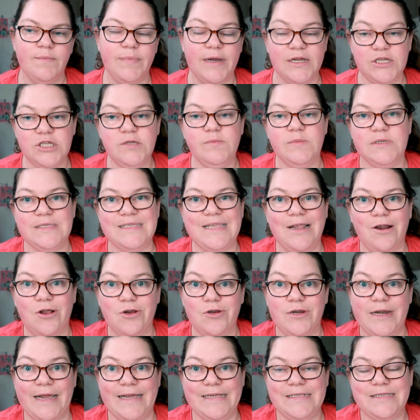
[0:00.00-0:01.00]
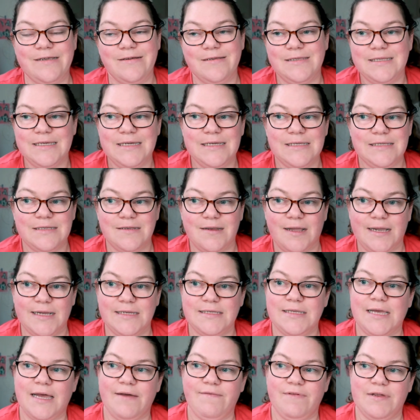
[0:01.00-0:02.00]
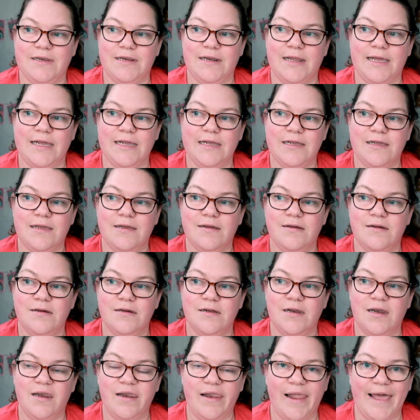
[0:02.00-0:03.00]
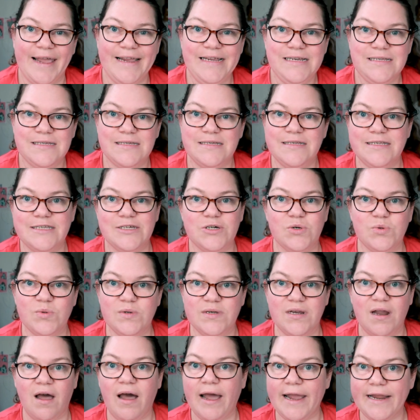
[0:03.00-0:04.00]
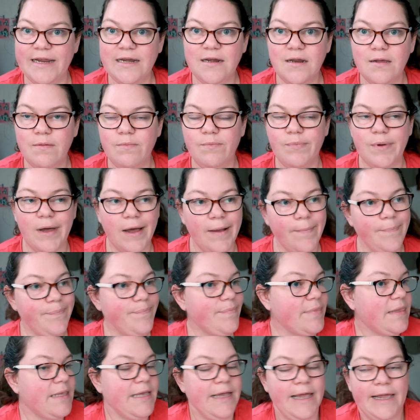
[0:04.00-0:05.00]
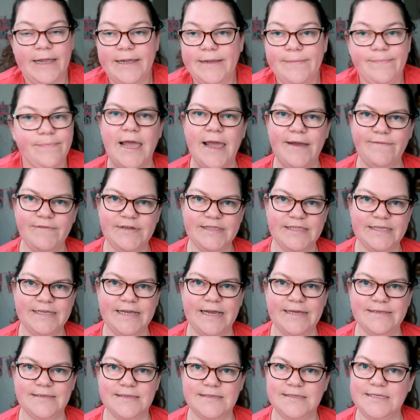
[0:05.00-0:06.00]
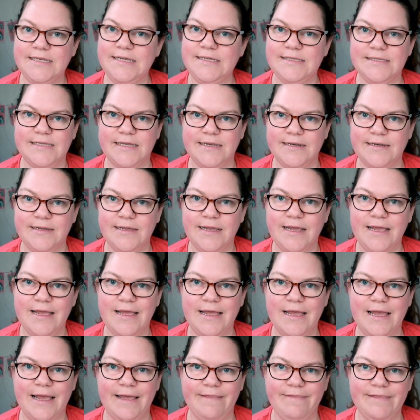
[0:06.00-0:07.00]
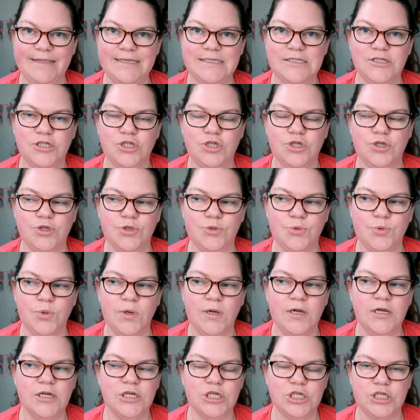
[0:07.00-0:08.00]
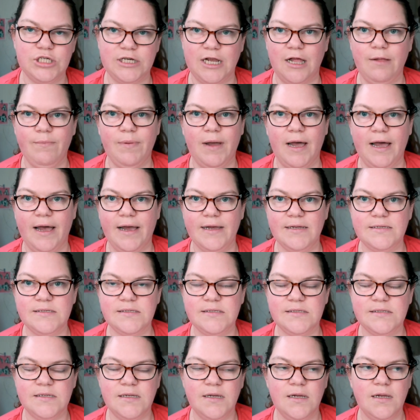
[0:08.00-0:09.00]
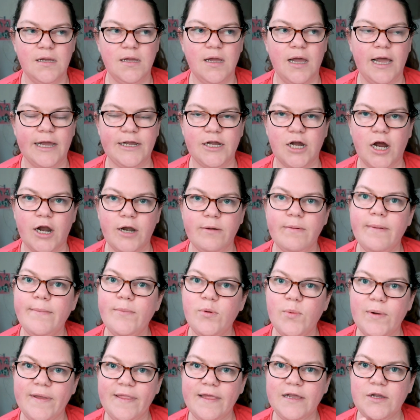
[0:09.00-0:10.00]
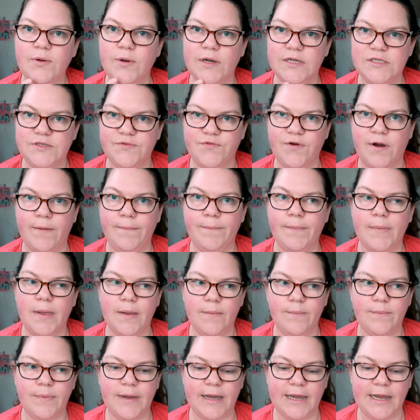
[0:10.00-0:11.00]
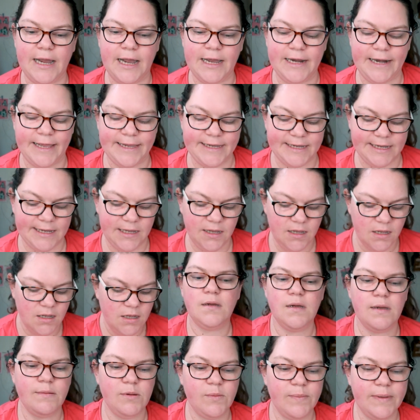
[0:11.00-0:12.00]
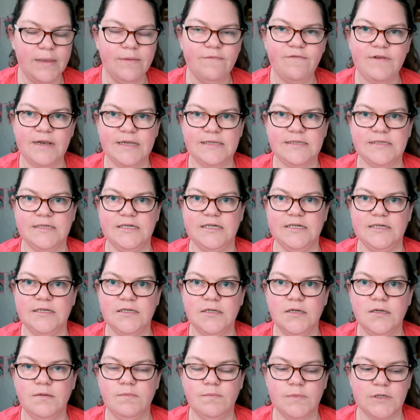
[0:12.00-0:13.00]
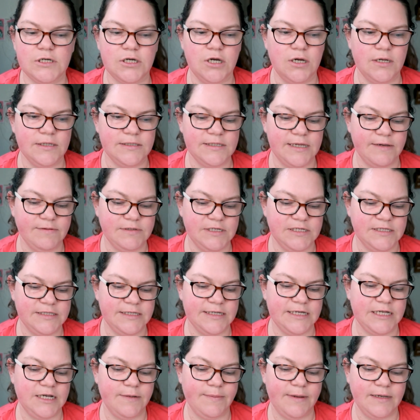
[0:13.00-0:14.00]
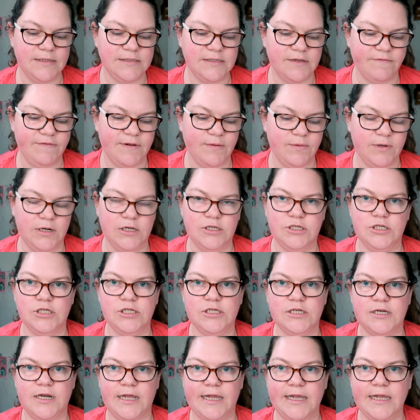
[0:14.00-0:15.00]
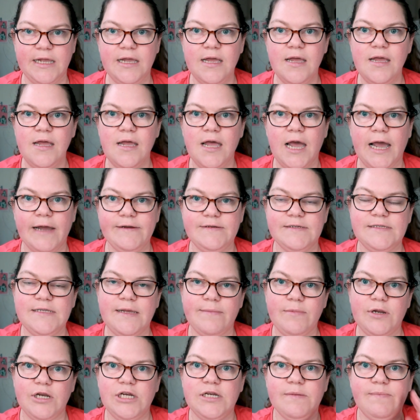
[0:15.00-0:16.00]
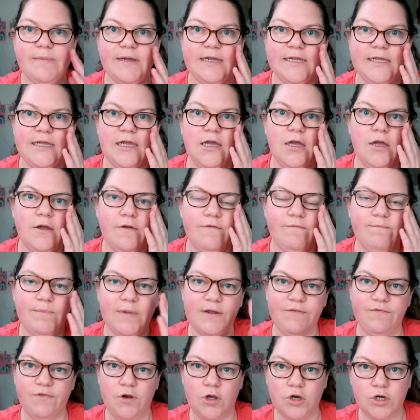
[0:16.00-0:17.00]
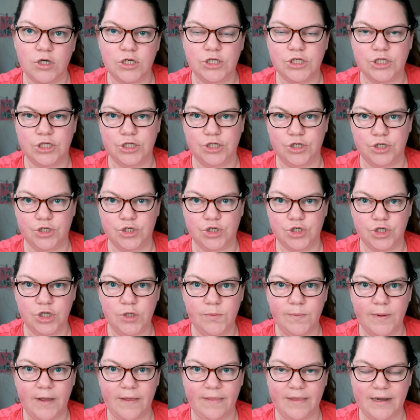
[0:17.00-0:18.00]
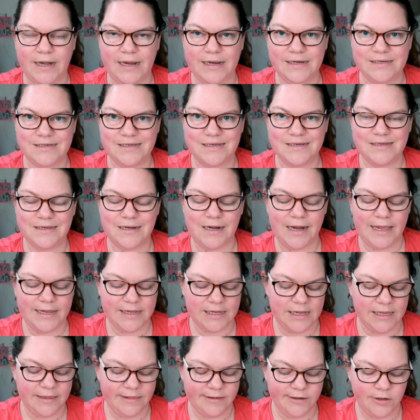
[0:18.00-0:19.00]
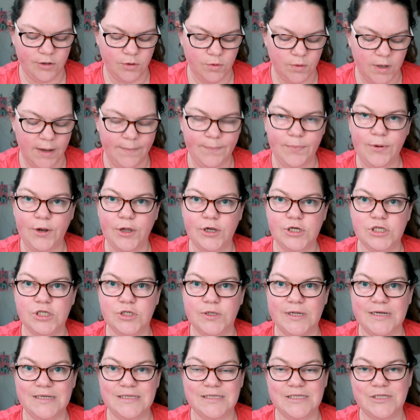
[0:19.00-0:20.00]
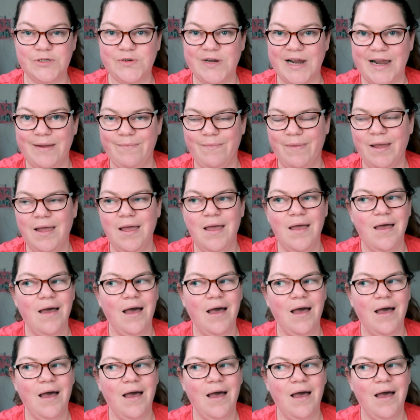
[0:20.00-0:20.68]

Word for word: But I do miss the long nights because it is nice having like light until 9, but hey, everything has a season and this too shall pass. I can't remember where that quote's from, but I like it. I'm a bit flustered because I was just thinking about stuff I want to do tonight. I just uploaded my vlog to YouTube, and then I did like a little upload to Instagram.